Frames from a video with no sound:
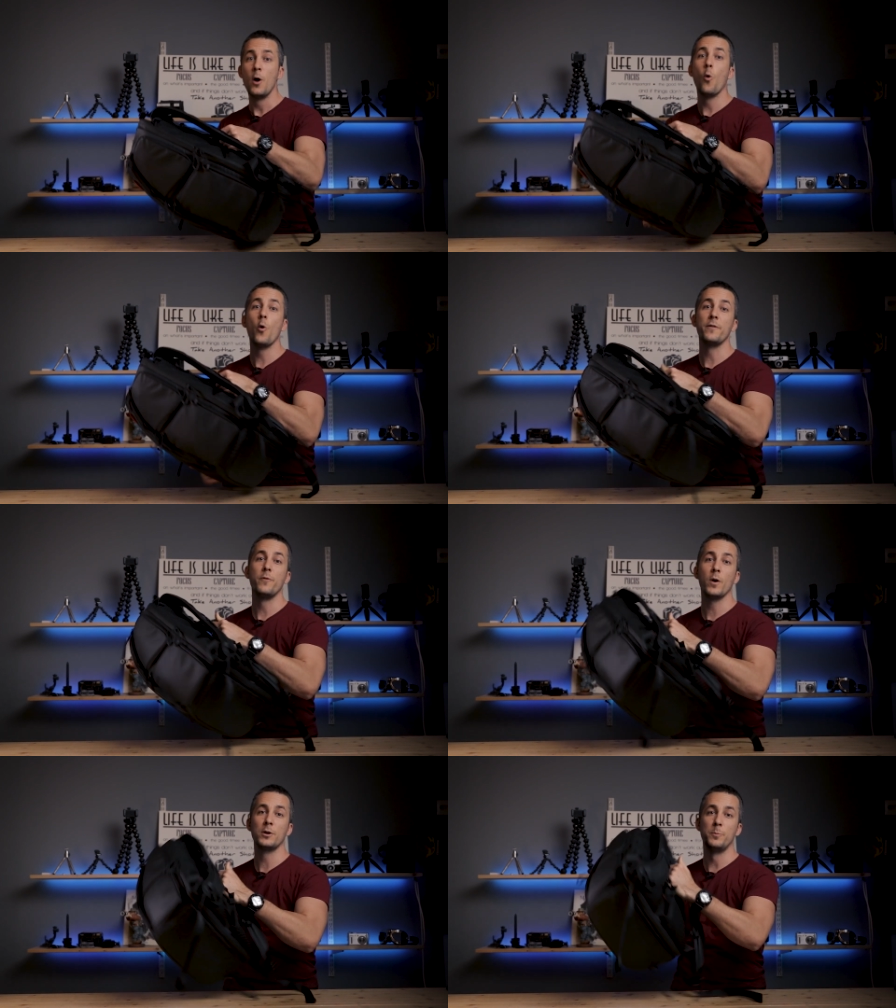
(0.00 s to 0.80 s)
or if
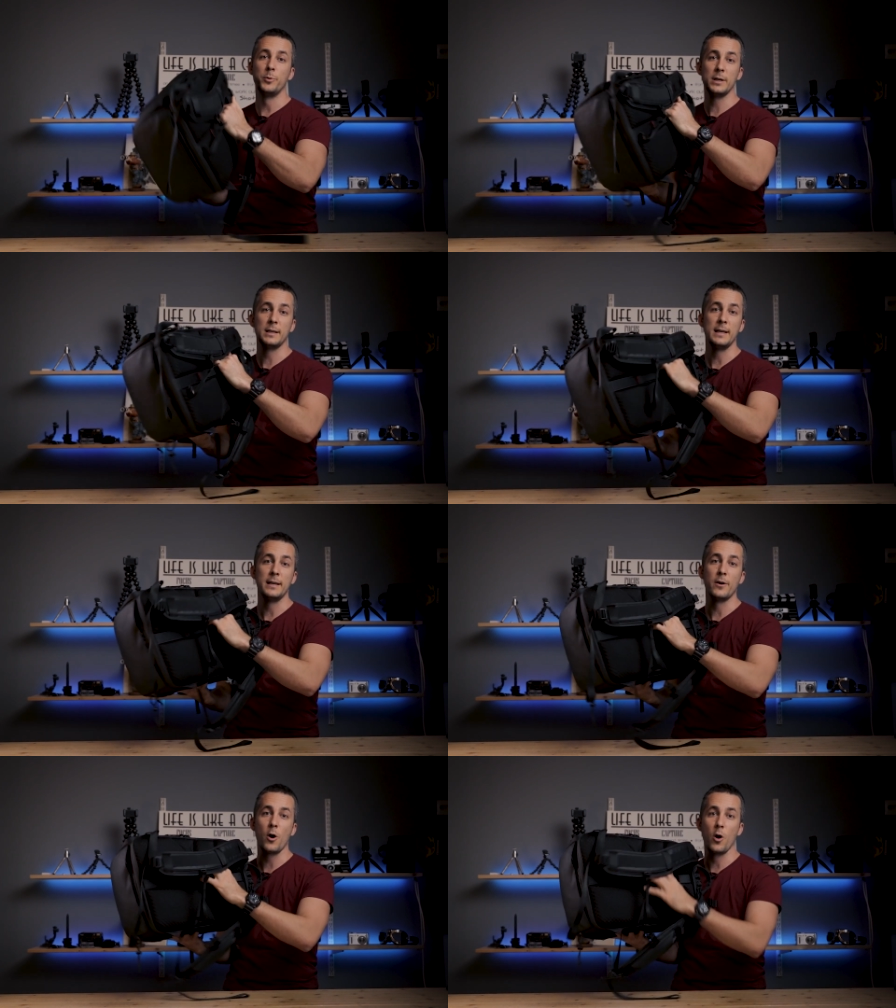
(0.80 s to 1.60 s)
you want to put it
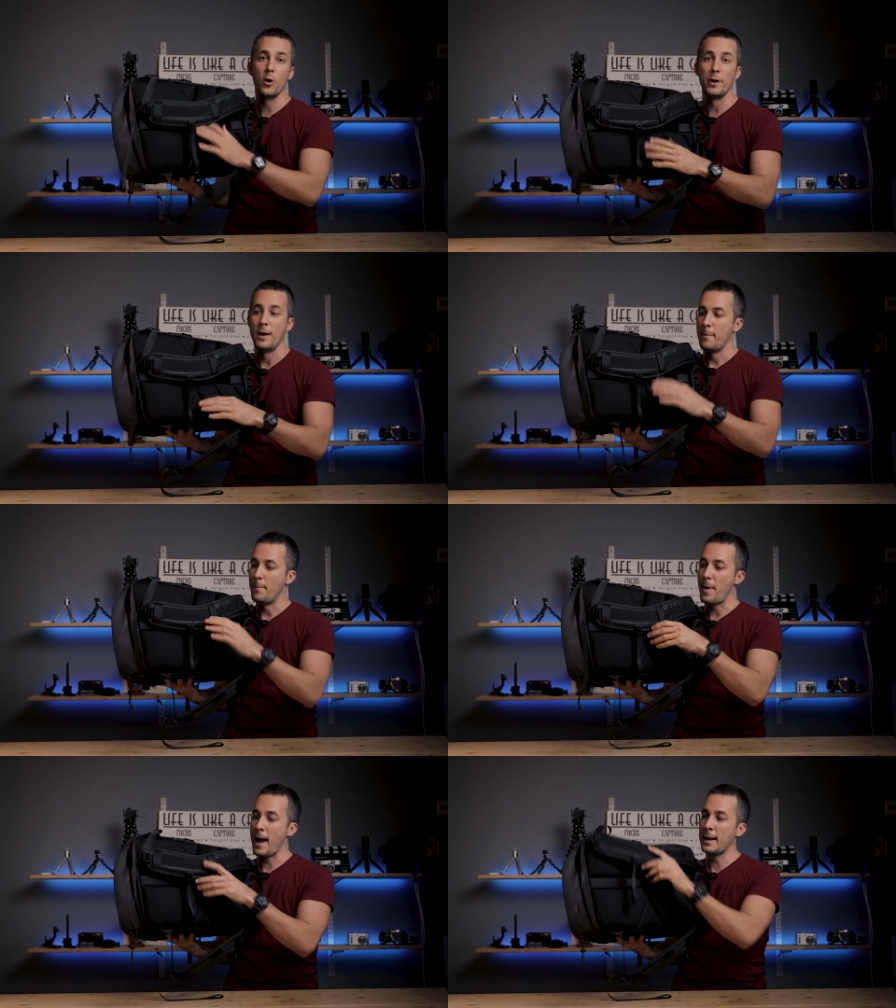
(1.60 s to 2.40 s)
in a roll-on
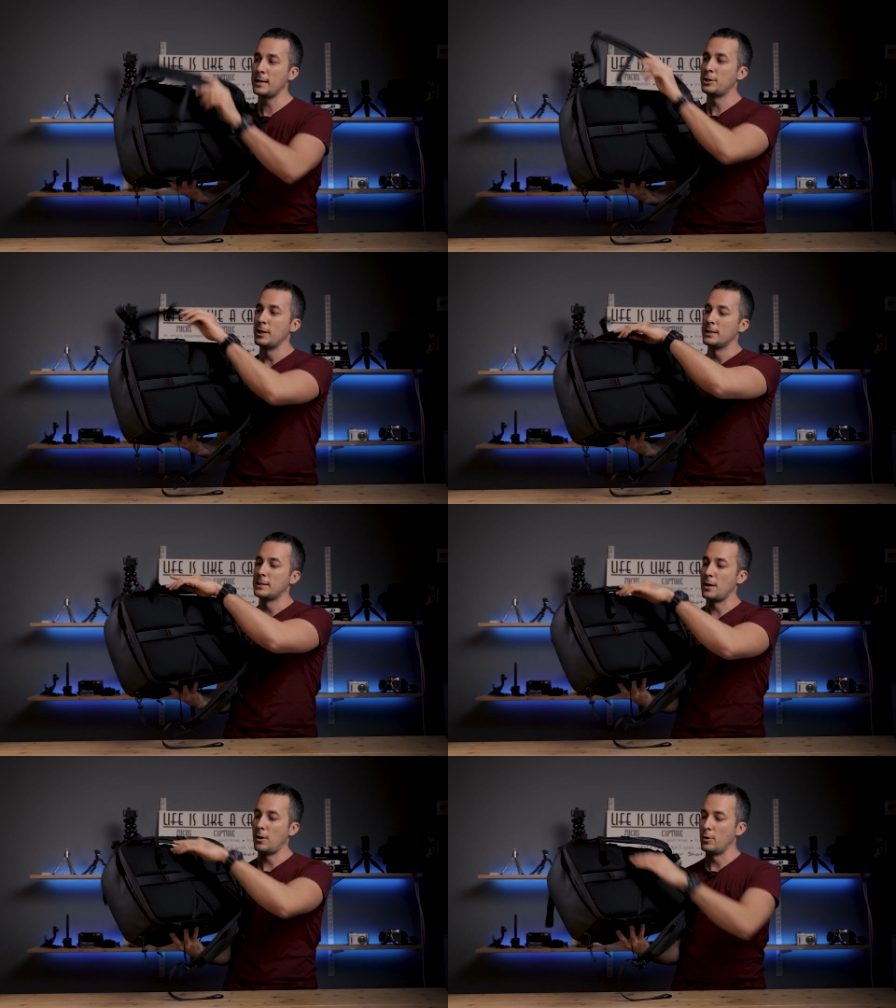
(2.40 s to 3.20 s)
baggage.
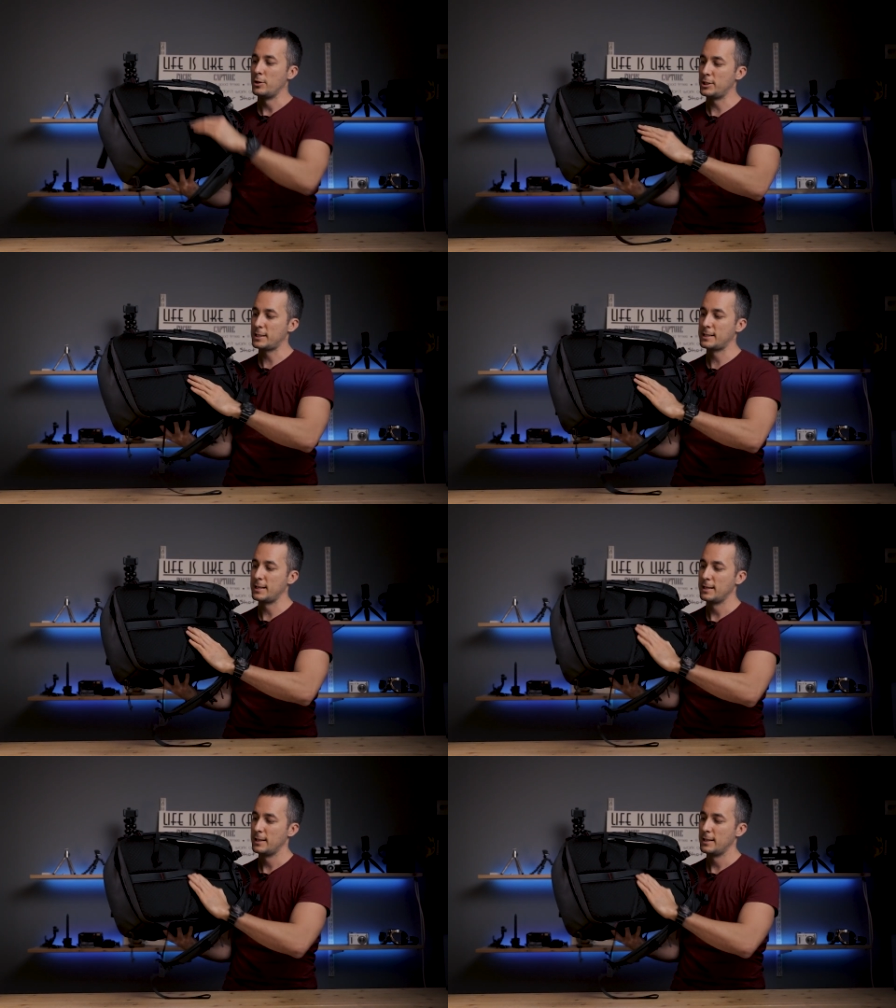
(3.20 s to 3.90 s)
So just